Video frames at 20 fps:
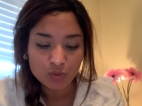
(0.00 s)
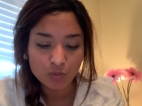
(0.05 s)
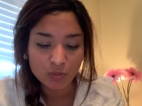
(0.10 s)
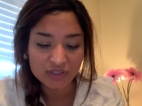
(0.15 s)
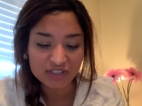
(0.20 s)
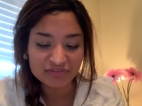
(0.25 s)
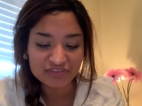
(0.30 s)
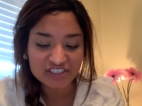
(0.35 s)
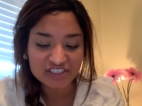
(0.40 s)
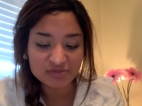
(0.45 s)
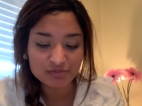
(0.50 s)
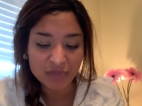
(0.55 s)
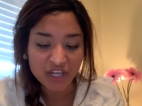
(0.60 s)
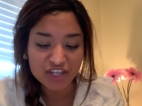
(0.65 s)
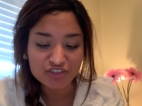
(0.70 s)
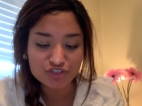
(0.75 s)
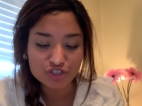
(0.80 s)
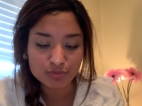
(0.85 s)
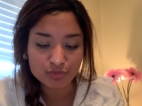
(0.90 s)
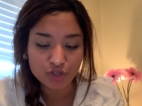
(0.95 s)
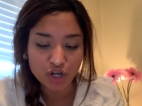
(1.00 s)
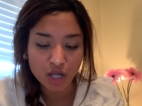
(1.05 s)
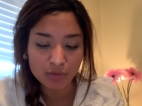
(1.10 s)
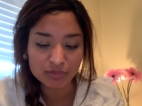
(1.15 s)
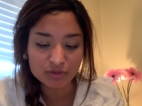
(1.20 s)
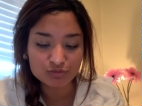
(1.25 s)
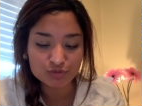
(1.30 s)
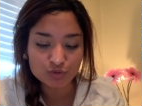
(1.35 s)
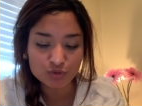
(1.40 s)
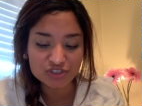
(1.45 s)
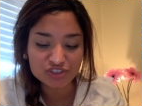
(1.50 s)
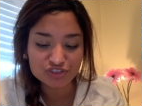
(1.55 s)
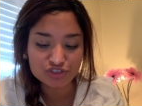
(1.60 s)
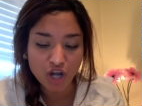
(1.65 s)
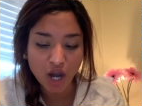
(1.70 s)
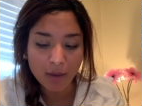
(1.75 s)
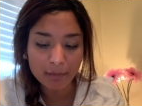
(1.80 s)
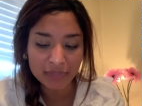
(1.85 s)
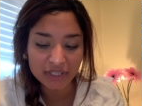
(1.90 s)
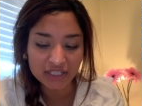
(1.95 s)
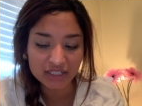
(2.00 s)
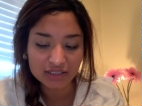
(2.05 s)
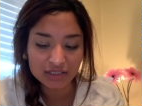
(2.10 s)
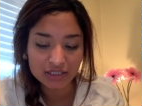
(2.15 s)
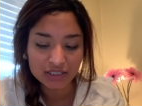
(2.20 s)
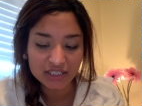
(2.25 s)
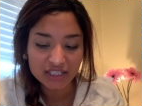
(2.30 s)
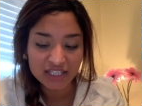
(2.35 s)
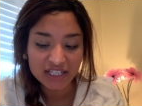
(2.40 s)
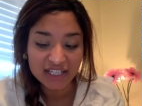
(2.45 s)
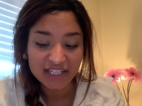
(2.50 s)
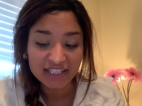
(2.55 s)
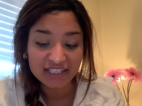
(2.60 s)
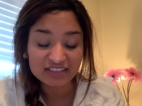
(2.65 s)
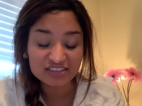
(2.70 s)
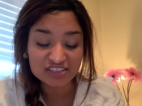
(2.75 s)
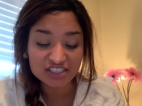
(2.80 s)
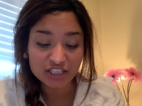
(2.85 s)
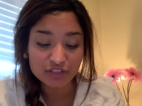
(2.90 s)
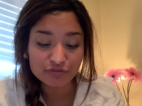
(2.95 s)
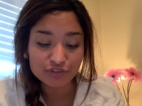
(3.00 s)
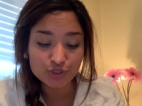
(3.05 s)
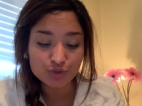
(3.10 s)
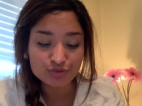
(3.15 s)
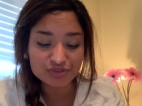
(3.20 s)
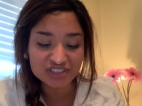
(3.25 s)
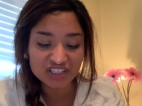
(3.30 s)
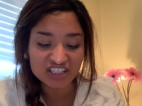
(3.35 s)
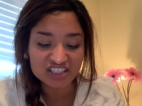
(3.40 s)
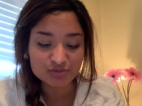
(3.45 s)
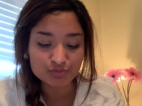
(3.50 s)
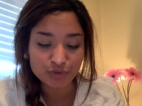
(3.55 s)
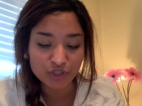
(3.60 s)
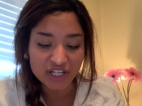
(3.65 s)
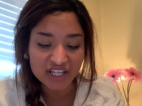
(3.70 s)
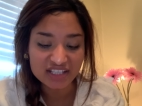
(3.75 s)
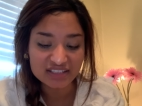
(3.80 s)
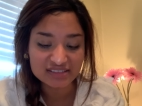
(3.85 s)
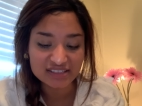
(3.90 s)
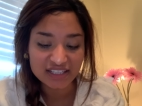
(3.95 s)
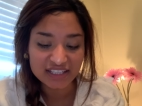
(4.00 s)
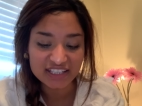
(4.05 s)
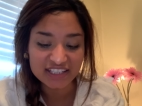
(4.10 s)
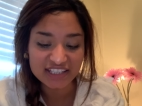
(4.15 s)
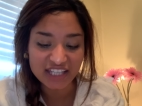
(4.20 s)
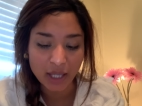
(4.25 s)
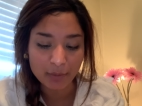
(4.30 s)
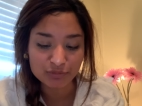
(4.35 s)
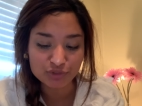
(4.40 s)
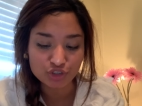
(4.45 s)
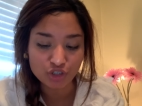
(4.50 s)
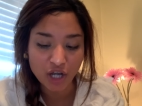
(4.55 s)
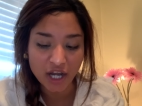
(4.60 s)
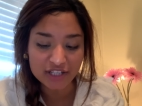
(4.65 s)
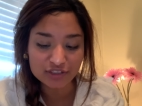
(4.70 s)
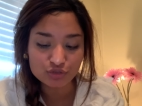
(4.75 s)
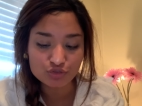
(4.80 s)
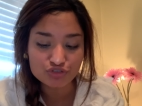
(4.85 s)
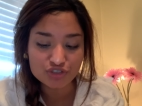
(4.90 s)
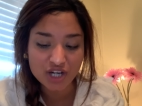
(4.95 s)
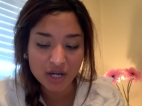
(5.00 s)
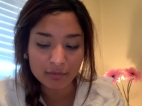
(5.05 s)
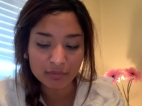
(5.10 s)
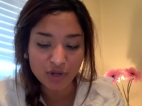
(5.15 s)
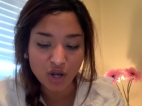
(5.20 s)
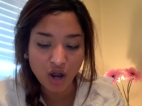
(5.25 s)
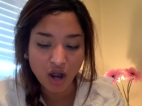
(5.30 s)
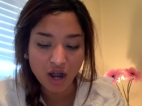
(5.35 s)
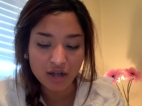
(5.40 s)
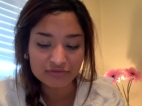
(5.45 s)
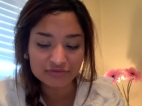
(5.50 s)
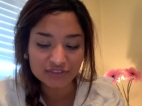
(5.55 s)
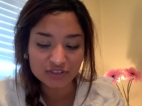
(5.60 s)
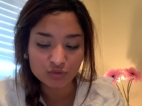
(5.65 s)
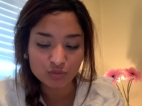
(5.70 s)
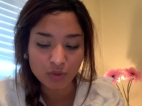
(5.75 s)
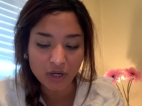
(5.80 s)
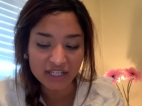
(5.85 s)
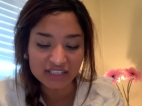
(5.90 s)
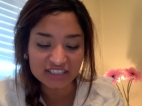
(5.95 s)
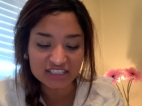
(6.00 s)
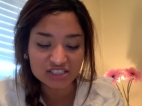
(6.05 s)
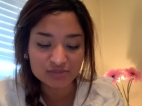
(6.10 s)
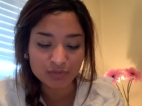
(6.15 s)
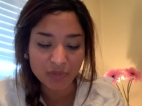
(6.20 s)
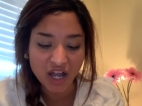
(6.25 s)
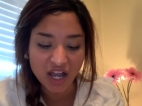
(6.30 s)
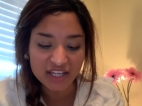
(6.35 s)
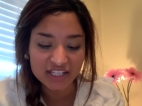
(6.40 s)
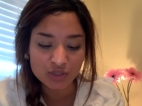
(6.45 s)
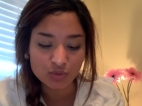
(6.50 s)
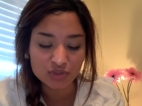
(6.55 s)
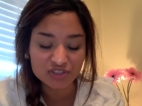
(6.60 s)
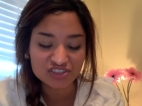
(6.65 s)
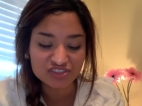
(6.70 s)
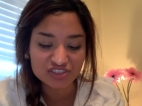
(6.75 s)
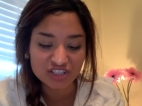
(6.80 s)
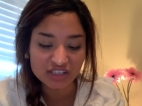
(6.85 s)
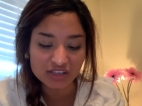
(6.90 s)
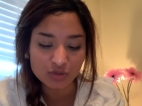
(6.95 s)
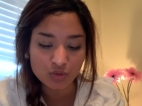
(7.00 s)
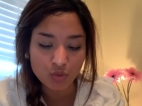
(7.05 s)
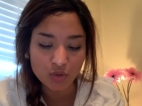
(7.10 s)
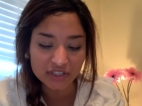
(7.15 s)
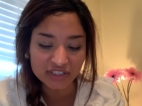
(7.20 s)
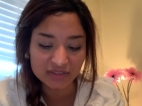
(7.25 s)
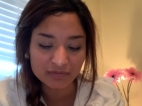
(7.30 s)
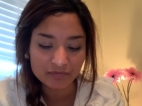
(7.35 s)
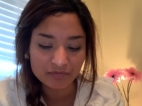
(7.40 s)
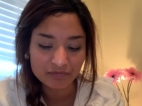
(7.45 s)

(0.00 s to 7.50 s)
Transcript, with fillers: One of his major problems was stopping. Instead of using his brakes, he kept trying to jump off while his bike was still going.